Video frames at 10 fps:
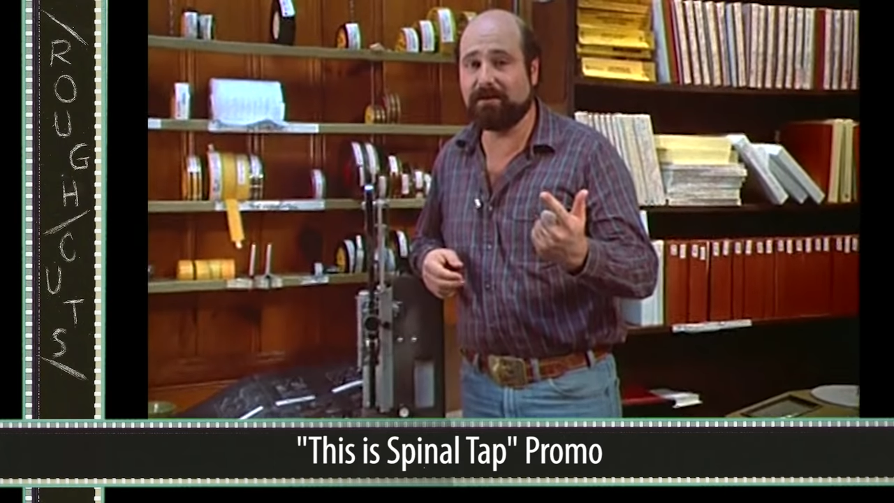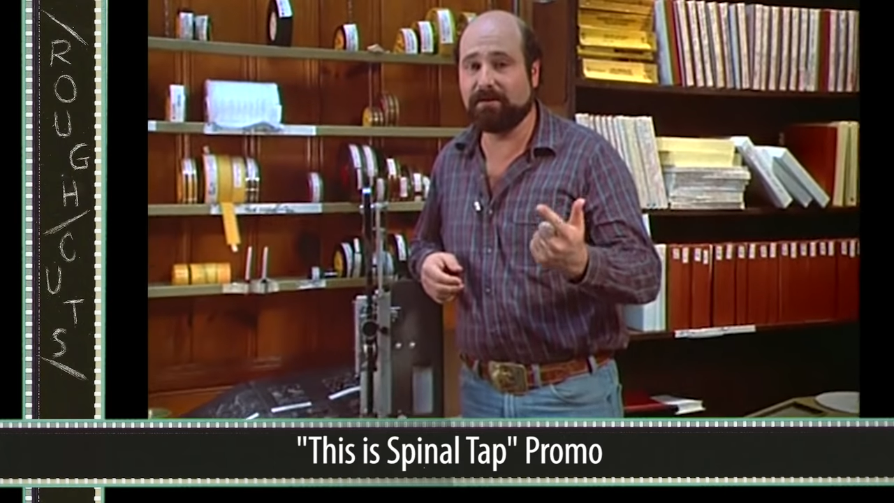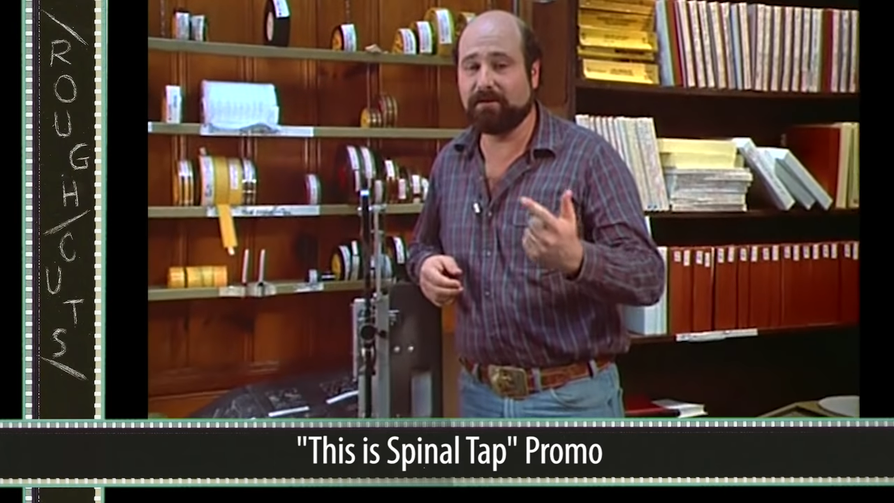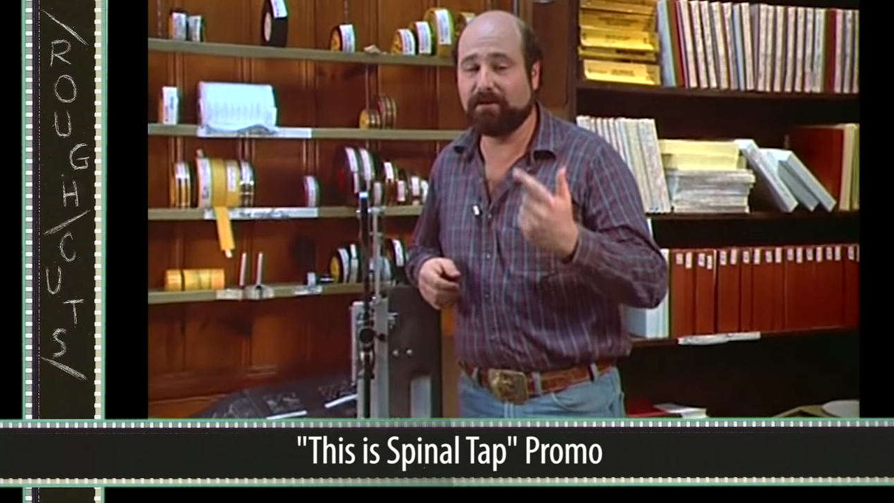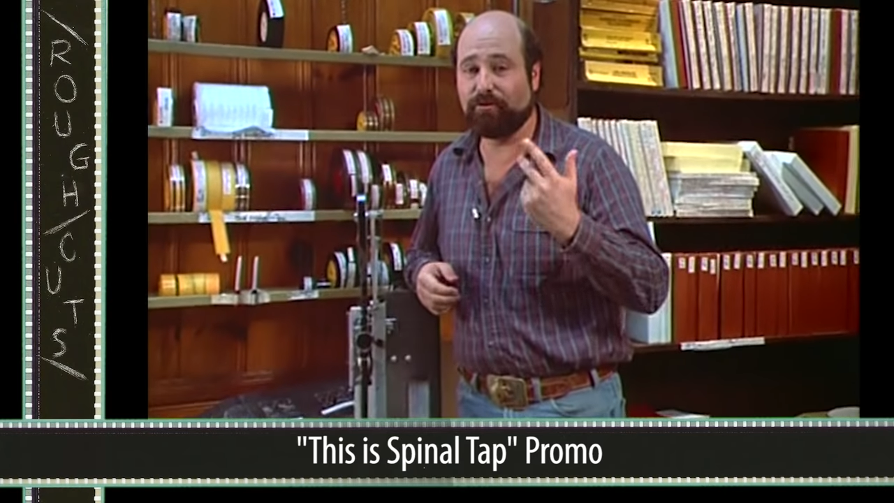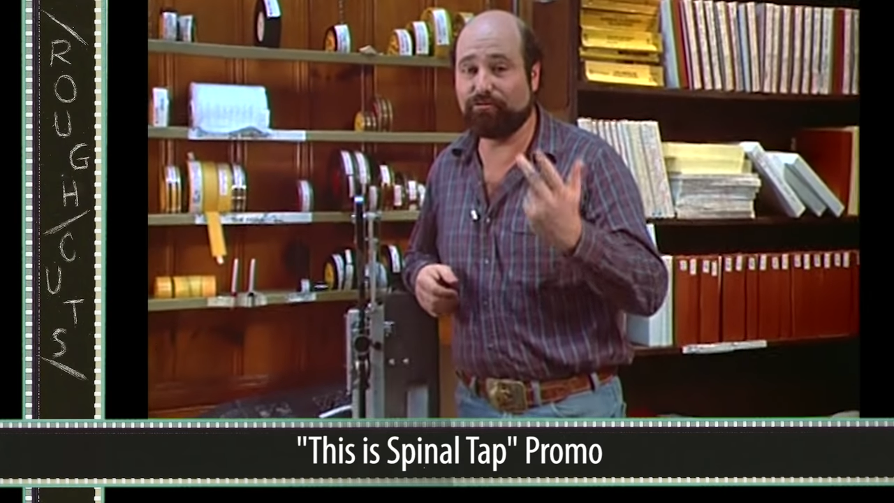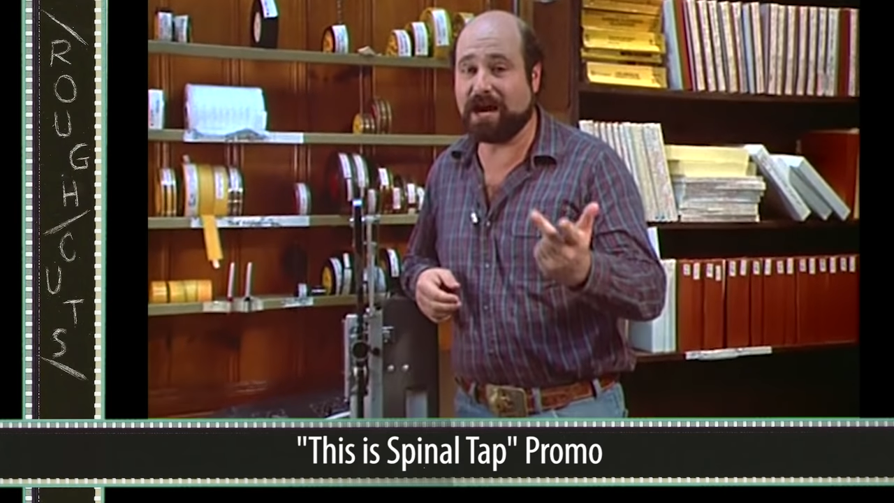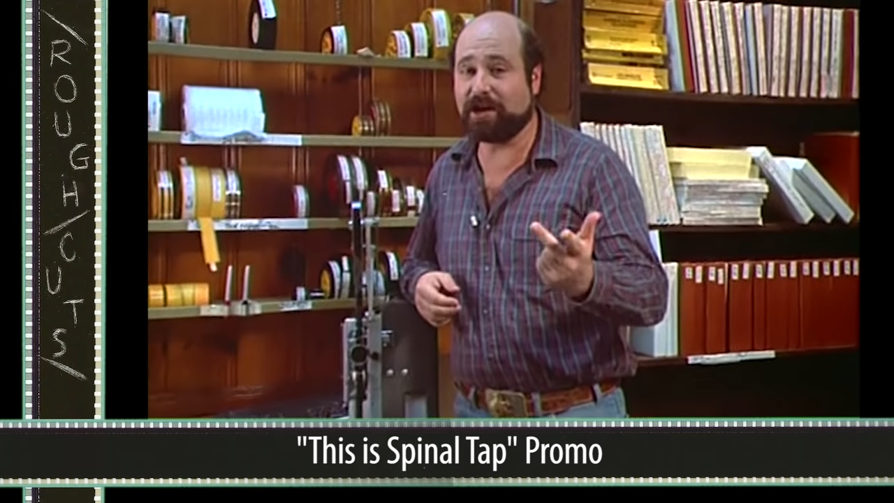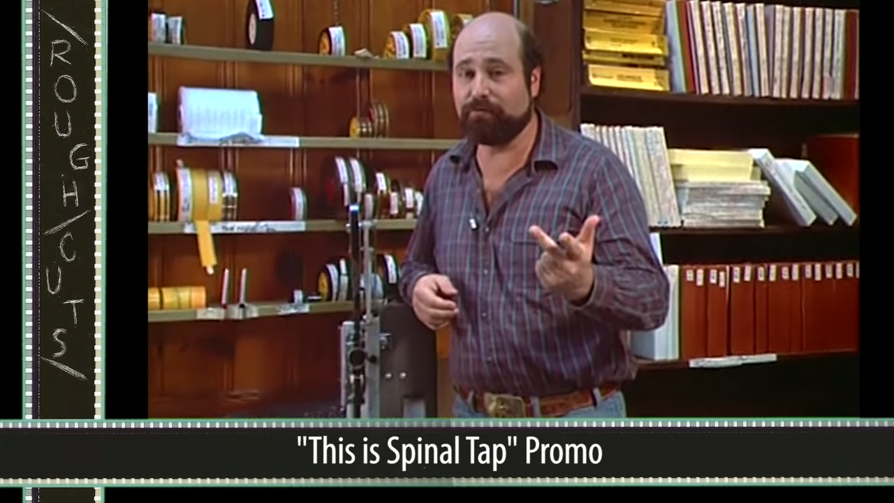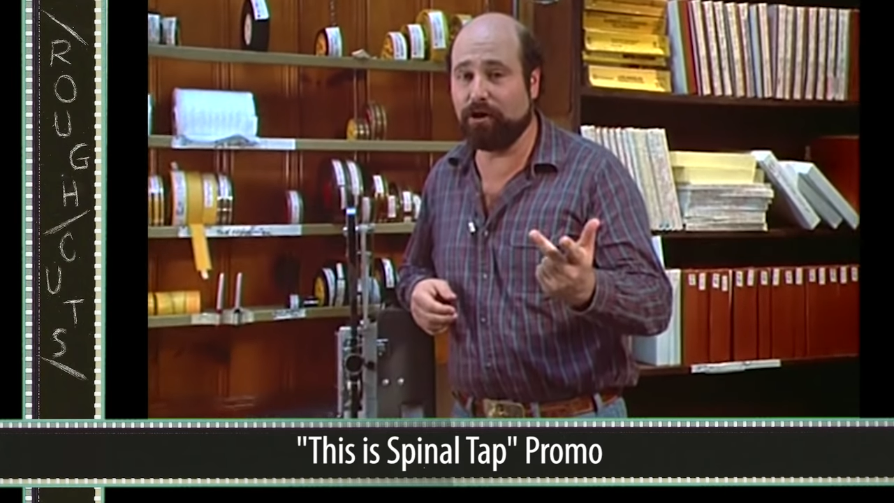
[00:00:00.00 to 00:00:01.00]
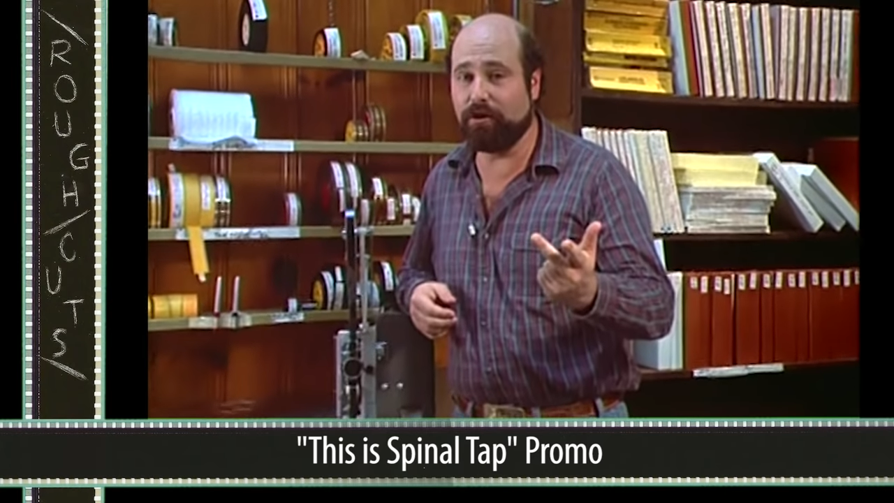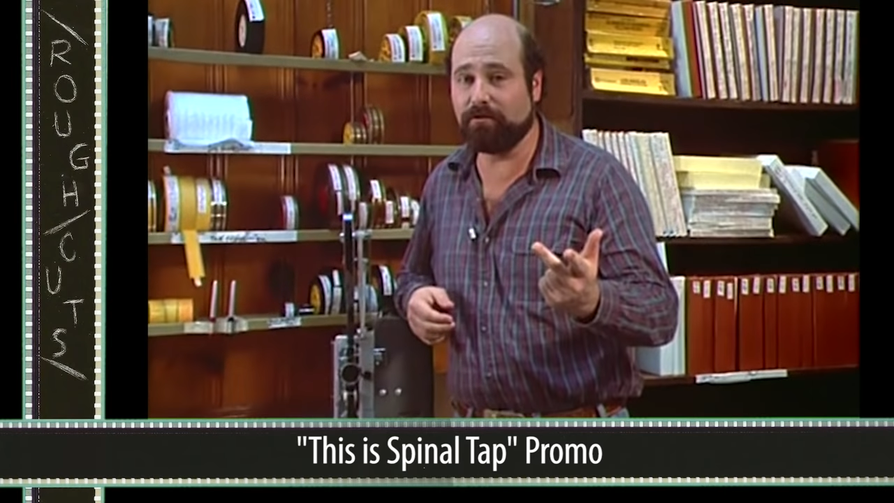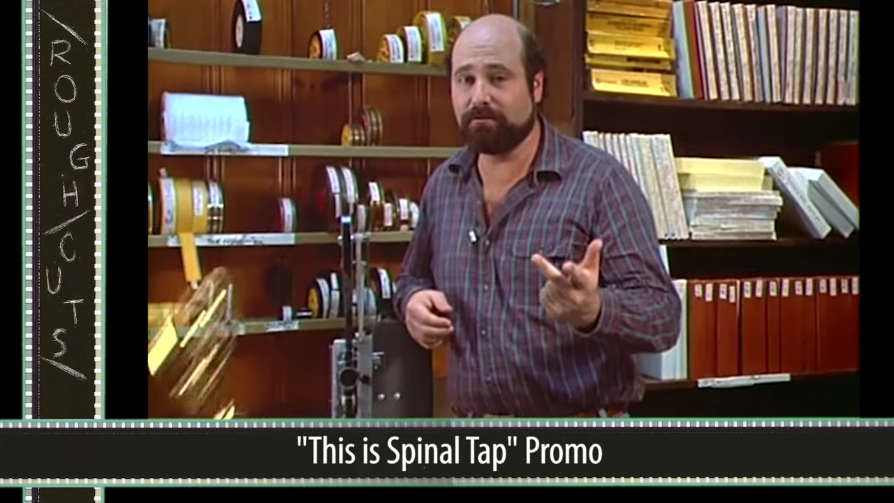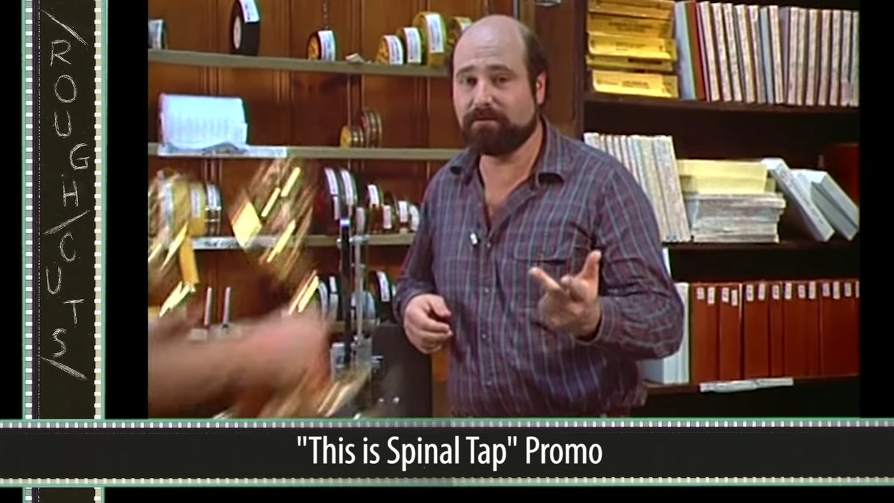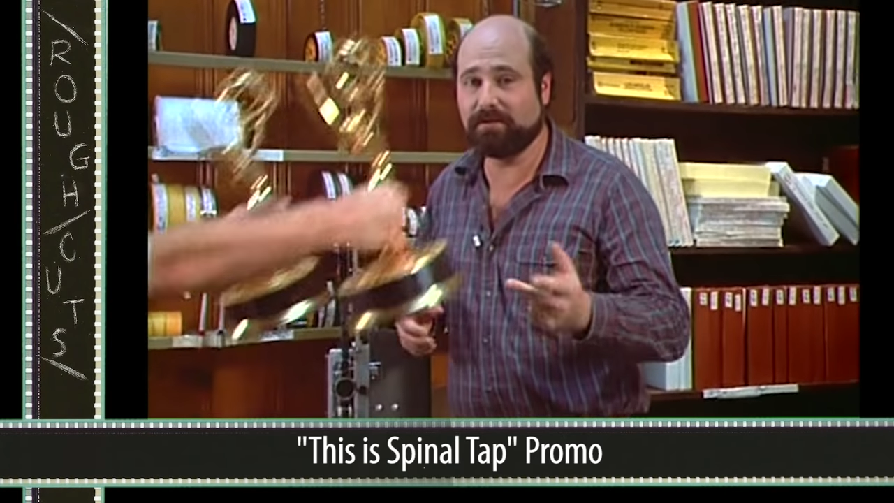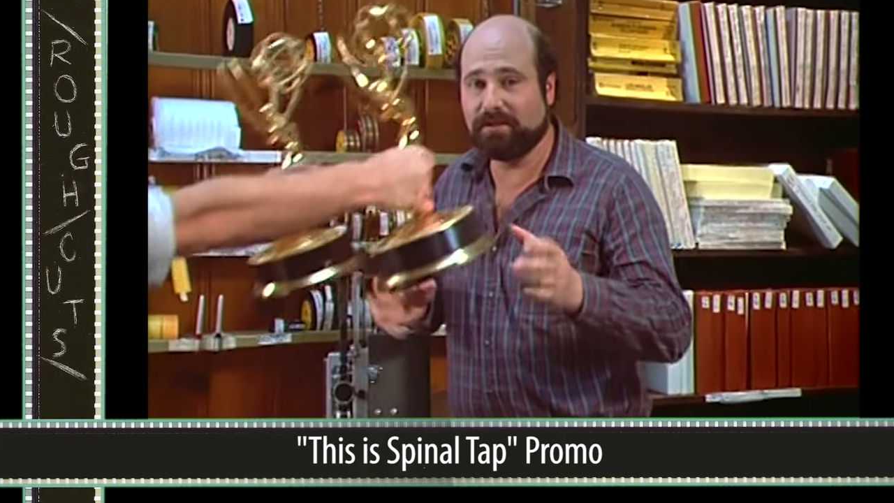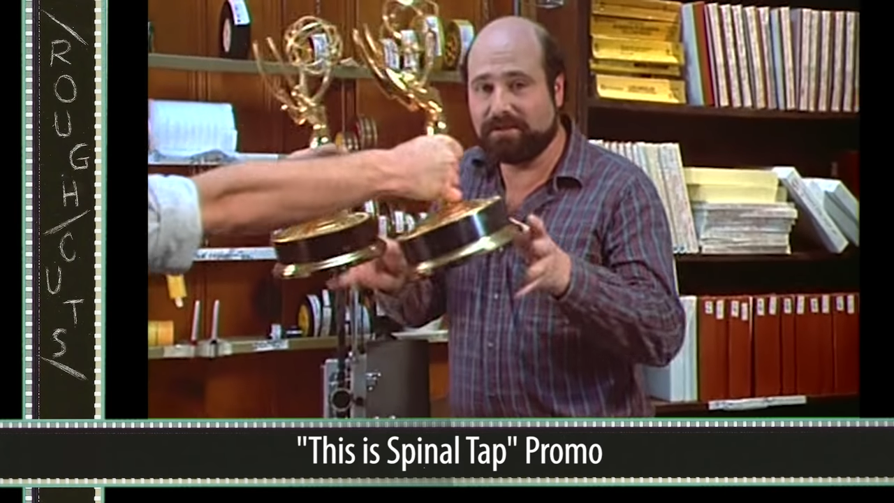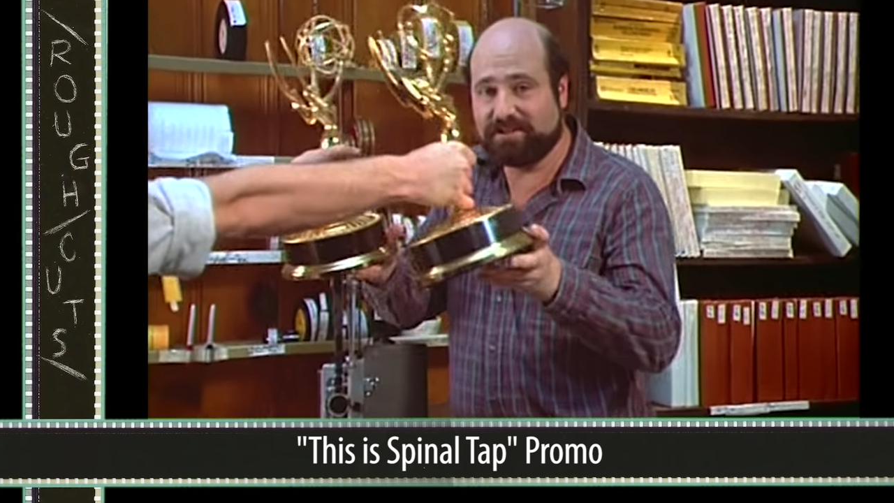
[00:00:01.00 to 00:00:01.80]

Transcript: Not to mention that this was Reiner's